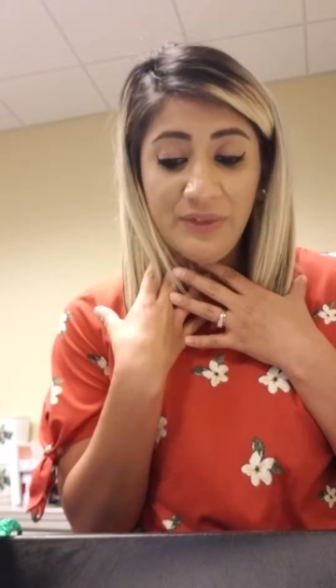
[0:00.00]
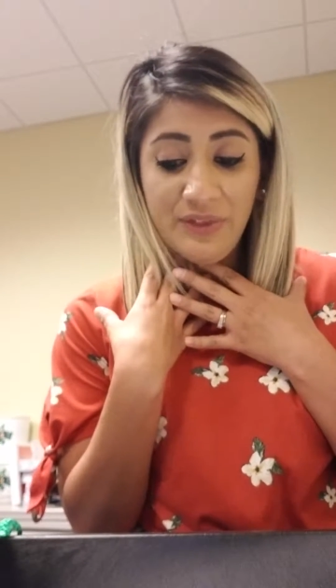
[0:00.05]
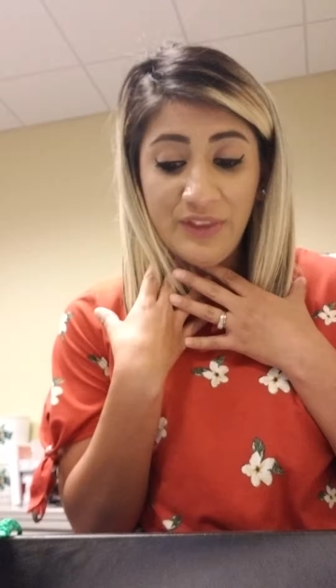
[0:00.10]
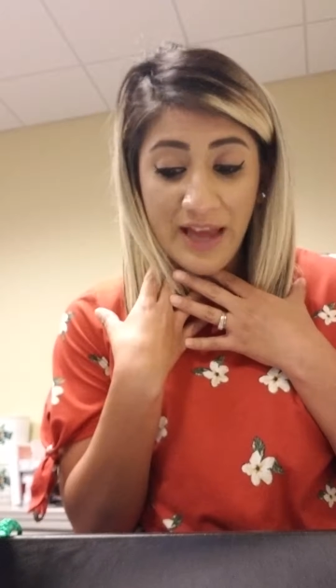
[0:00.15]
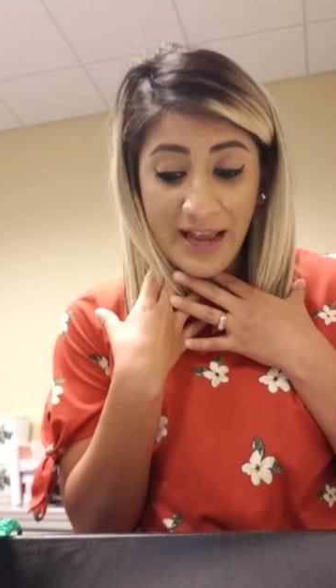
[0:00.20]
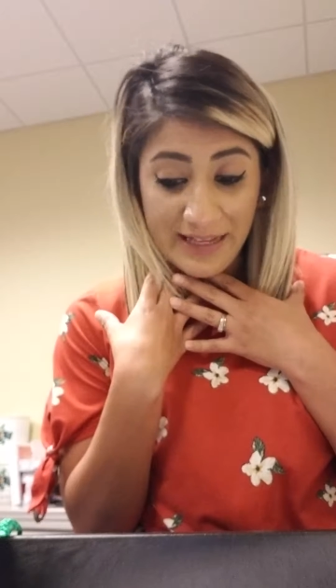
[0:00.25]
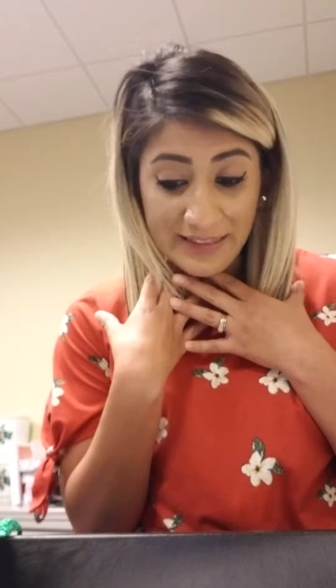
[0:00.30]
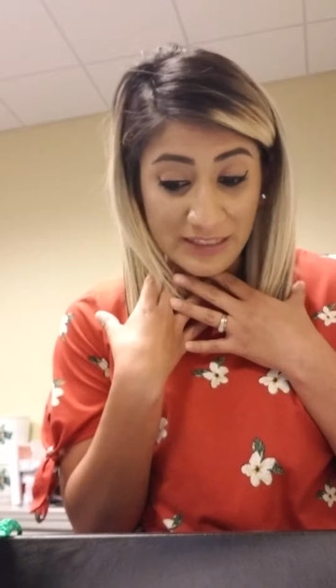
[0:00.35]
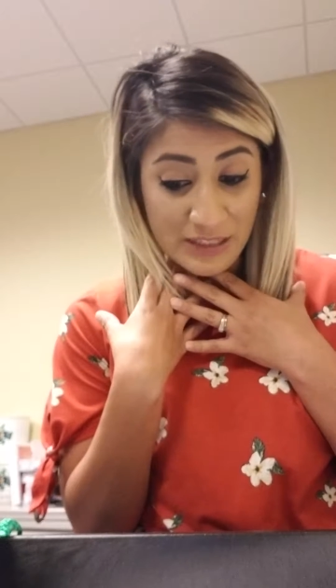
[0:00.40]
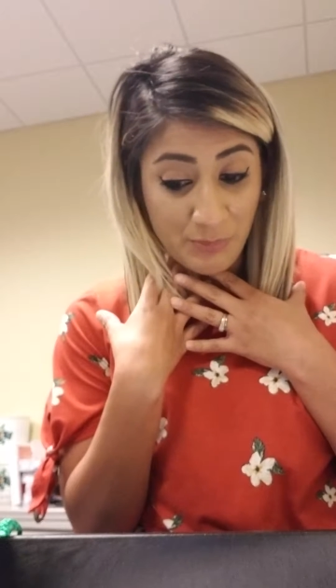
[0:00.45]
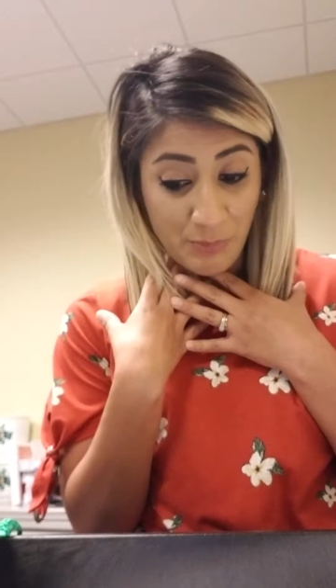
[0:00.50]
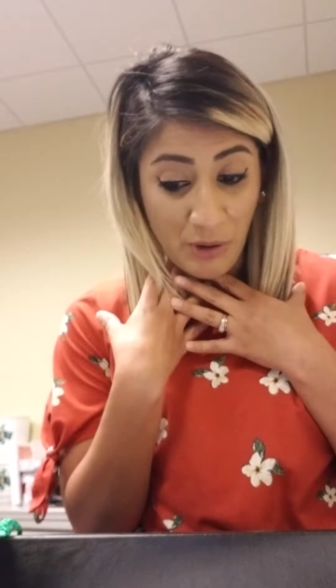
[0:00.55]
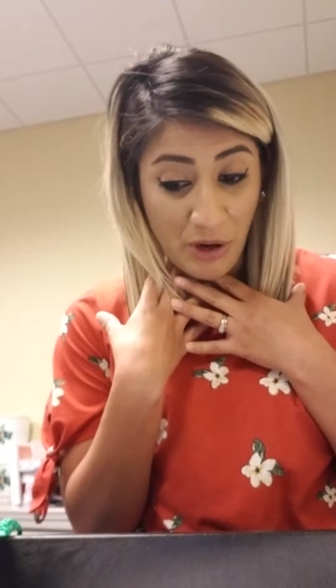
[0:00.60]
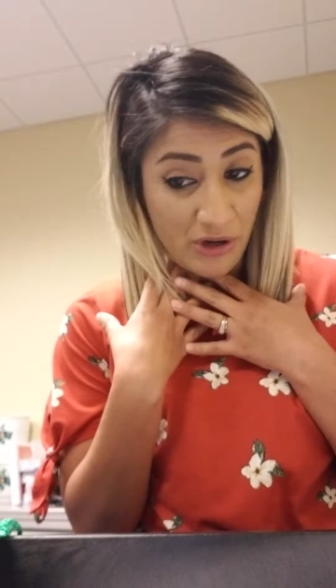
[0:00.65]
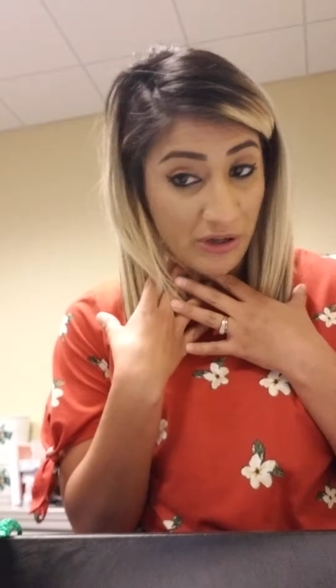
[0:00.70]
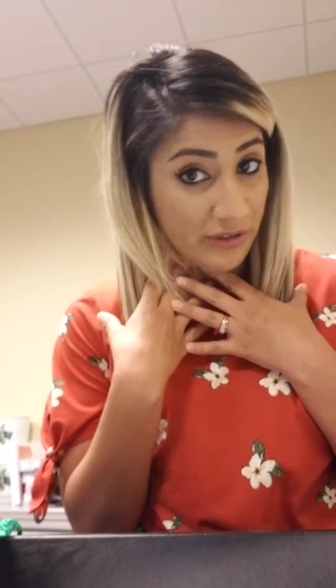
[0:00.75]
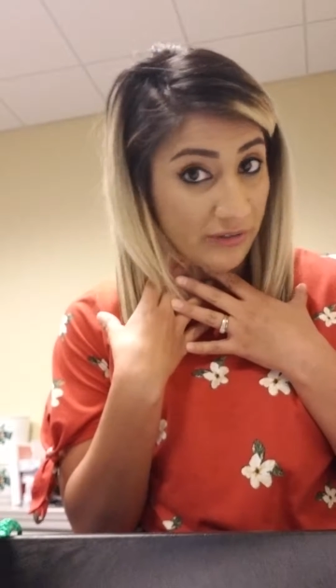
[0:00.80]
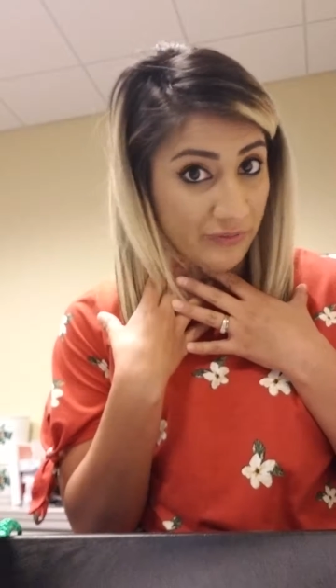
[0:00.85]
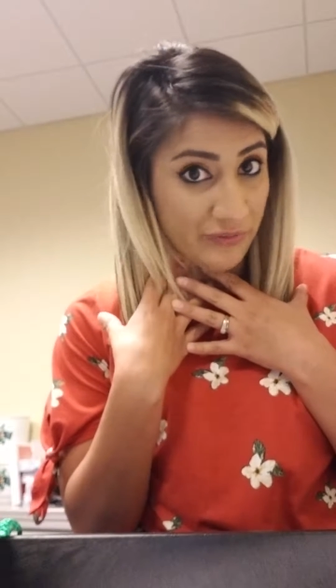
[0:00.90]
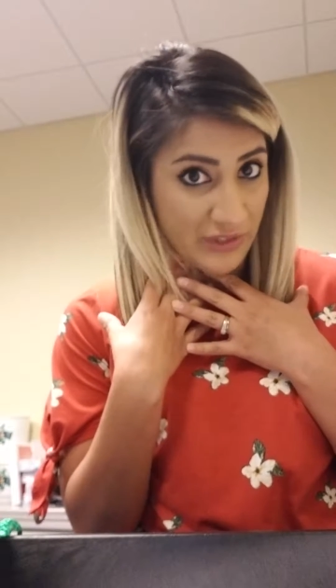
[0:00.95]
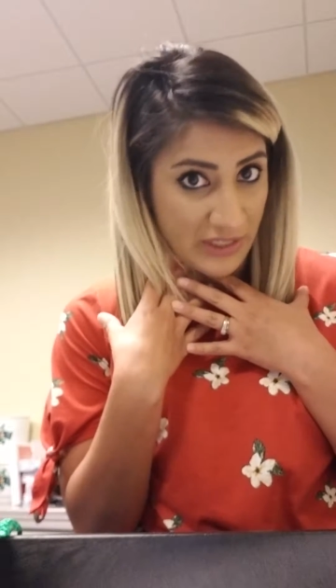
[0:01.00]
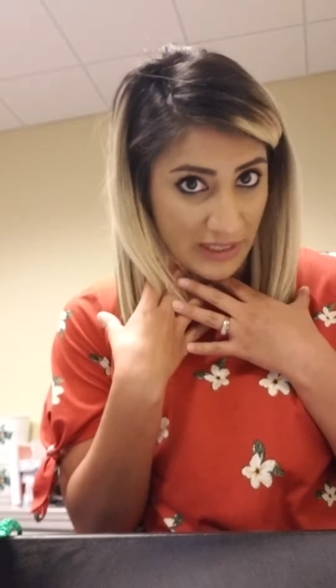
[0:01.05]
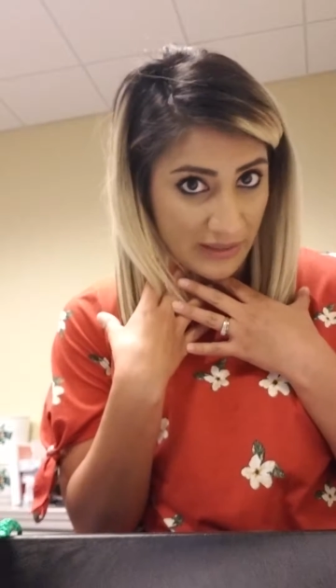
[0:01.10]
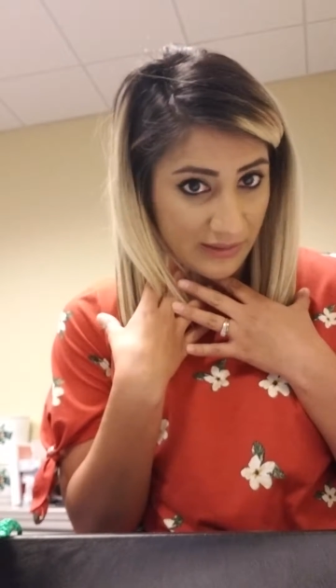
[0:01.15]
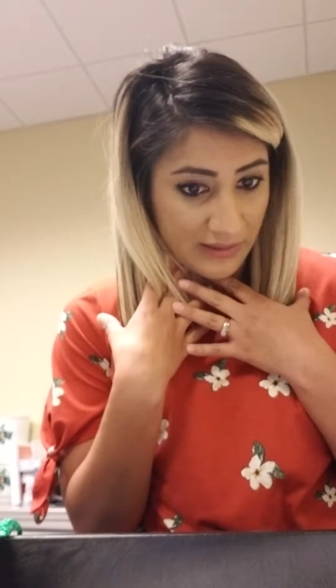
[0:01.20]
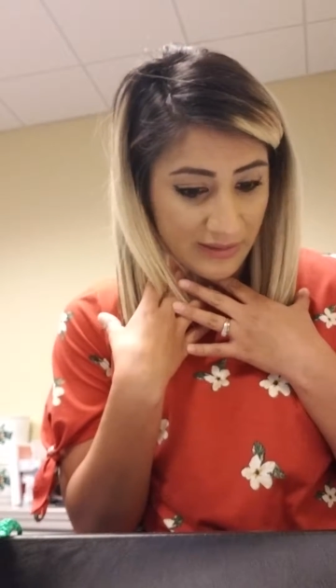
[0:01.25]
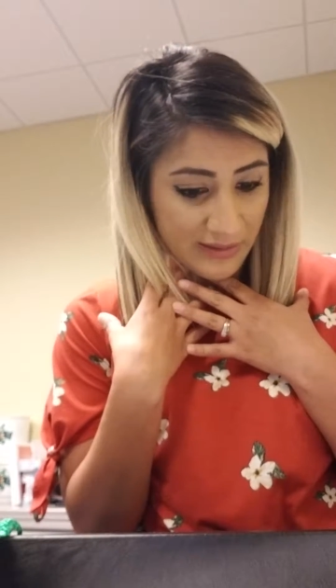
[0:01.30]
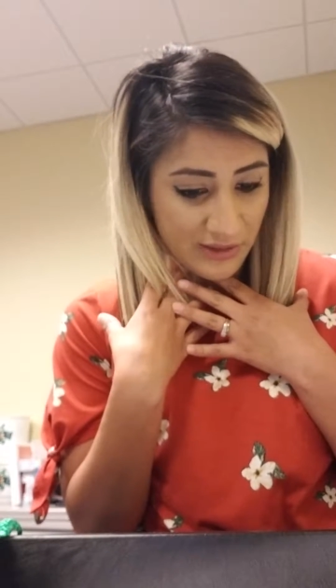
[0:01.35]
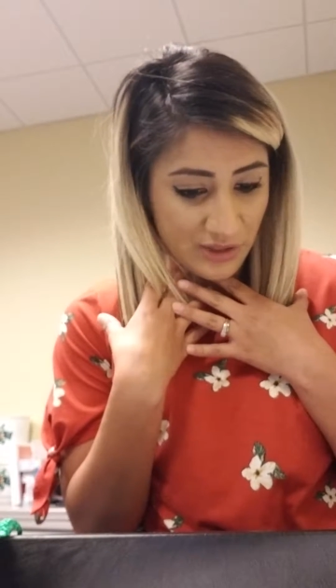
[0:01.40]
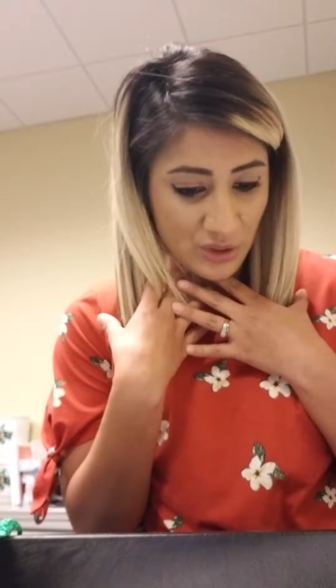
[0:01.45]
That's part of
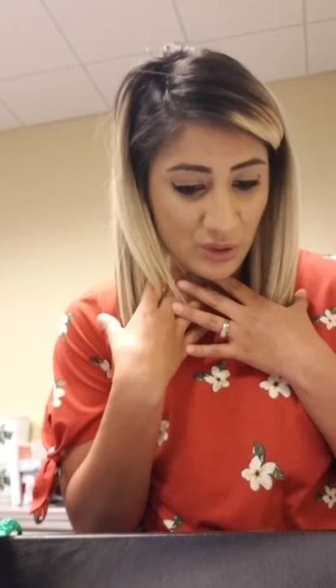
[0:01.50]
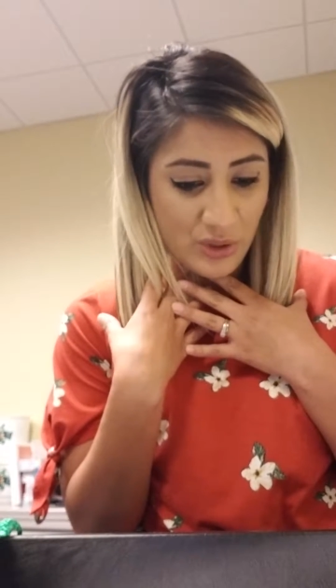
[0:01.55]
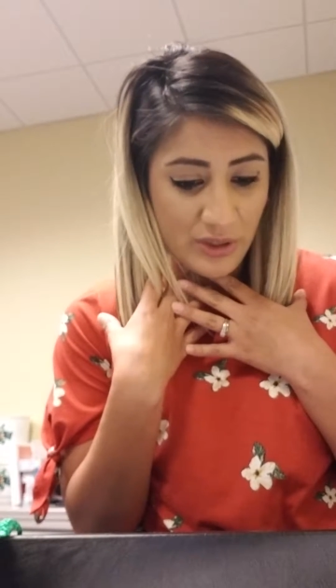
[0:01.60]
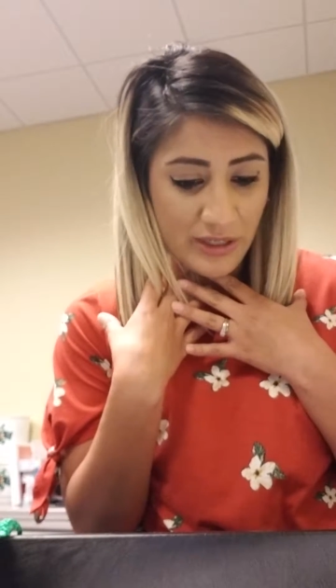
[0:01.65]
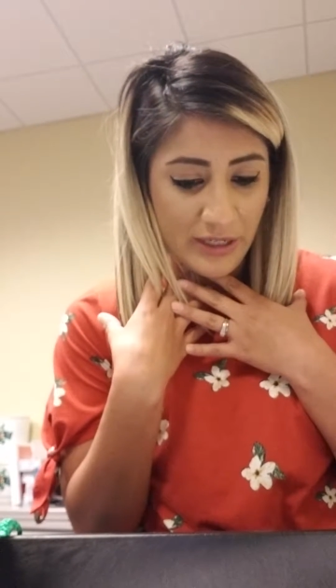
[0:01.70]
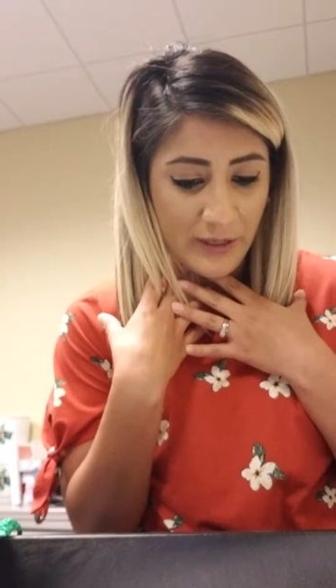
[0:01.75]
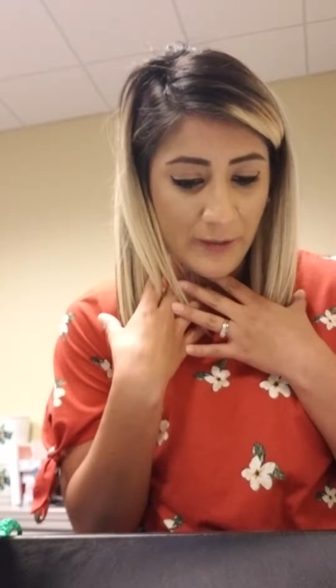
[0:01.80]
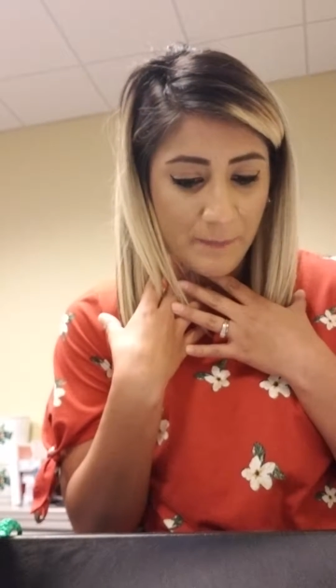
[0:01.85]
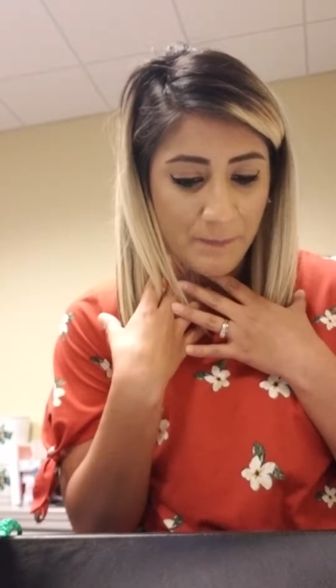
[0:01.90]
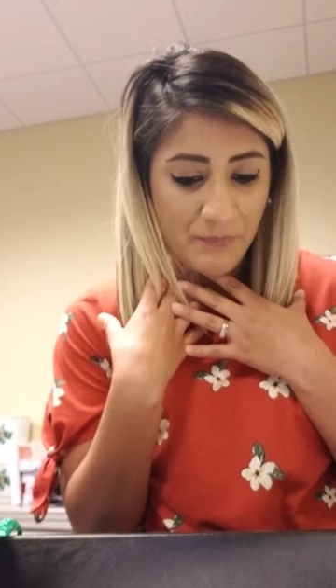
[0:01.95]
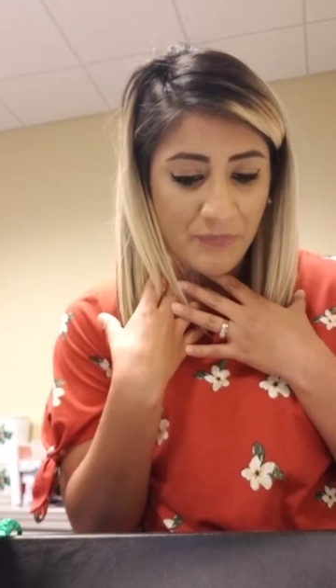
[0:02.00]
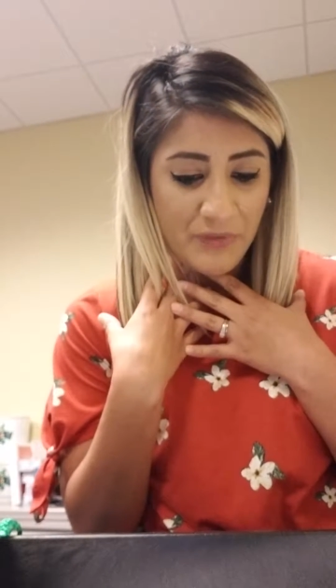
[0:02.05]
telling a story.